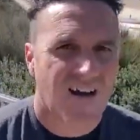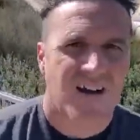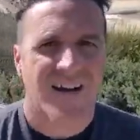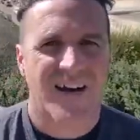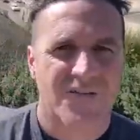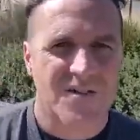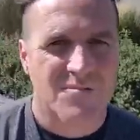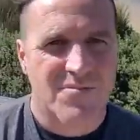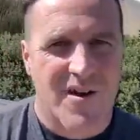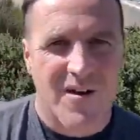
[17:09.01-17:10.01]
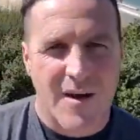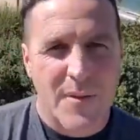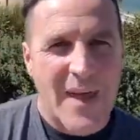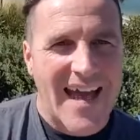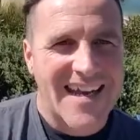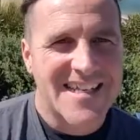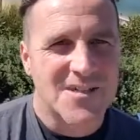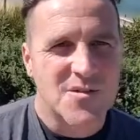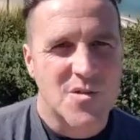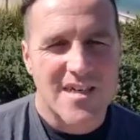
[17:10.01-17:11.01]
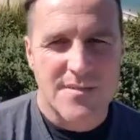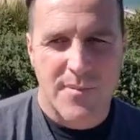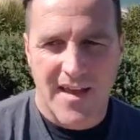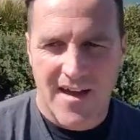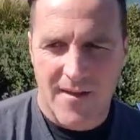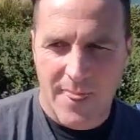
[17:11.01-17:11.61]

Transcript: I don't know if it was growing up in the 80s, it was always about